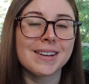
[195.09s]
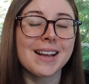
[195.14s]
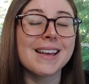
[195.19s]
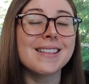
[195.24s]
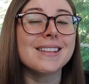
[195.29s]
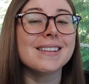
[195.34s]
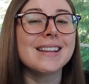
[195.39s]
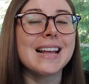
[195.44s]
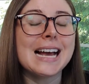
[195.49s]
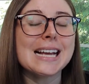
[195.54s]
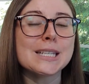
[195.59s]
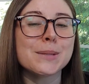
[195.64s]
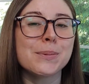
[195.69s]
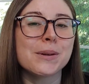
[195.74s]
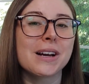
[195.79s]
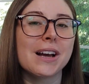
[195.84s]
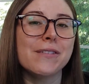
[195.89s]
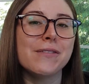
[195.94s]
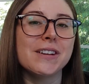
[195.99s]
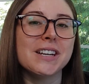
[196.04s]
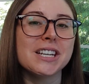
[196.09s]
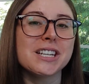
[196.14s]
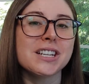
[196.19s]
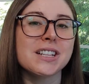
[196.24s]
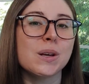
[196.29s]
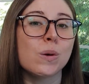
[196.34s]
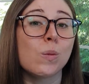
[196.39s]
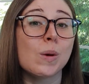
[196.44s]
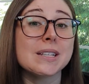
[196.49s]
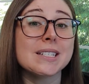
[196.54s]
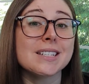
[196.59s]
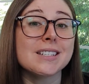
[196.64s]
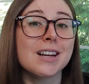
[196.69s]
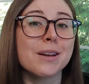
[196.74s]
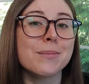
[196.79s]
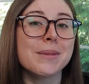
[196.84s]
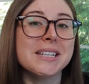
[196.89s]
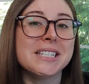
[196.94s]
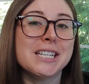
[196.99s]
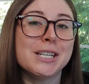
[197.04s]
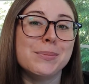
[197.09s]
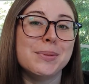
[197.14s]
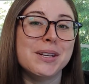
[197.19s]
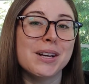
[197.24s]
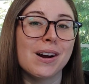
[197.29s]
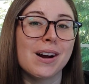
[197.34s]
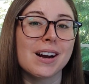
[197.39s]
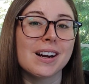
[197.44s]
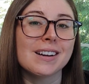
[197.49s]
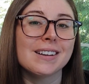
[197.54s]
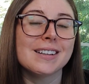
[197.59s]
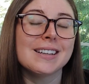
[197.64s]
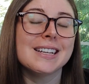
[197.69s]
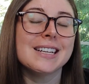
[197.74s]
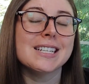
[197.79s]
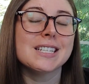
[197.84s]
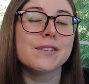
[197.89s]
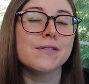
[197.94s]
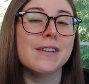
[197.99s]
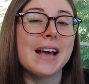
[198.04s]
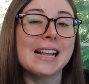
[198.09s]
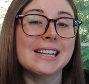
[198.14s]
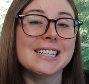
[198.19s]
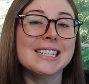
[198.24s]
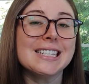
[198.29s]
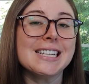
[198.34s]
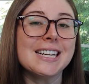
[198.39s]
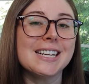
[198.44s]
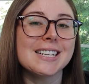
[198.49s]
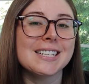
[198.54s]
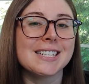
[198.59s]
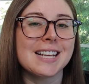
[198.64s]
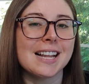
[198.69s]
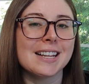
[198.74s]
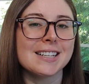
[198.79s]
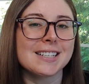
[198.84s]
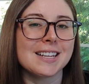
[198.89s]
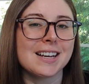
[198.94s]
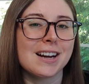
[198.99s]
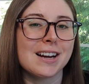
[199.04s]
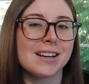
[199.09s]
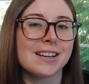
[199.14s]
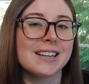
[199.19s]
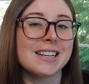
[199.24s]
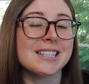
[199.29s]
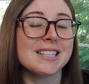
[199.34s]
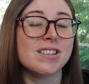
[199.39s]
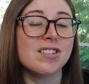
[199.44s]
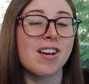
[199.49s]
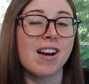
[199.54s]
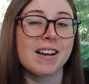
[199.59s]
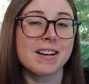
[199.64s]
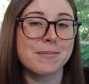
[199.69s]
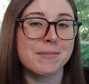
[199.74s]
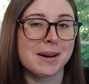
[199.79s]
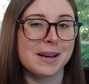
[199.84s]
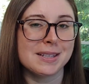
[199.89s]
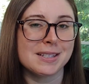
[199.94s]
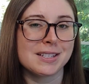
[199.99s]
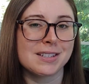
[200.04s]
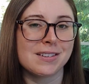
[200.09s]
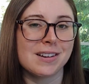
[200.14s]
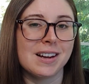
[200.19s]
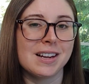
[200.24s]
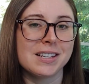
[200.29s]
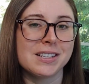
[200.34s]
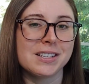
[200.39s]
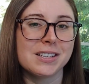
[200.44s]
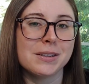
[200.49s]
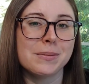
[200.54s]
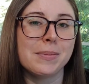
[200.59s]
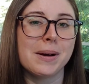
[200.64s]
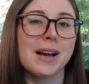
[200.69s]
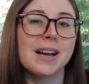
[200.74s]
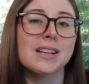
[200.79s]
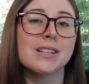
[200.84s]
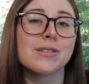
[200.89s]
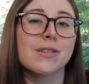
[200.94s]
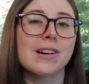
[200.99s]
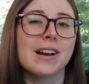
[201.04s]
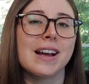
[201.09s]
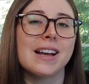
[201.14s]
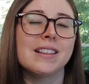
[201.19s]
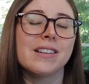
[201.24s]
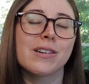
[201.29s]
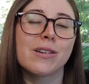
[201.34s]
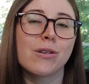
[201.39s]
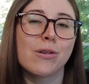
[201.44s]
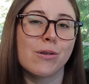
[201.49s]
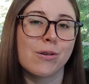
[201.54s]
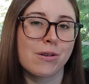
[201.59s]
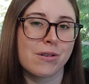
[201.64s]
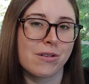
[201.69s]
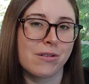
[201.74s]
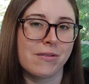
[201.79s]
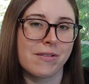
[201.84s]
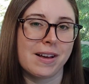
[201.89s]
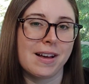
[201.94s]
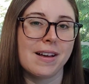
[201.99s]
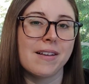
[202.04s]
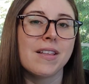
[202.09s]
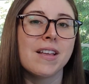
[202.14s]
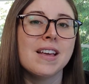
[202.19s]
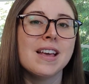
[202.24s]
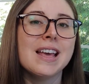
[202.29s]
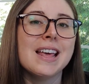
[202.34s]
And the last book I finished that wasn't on my TBR is Valentina Salazar is Not a Monster Hunter by Zoraida Cordova.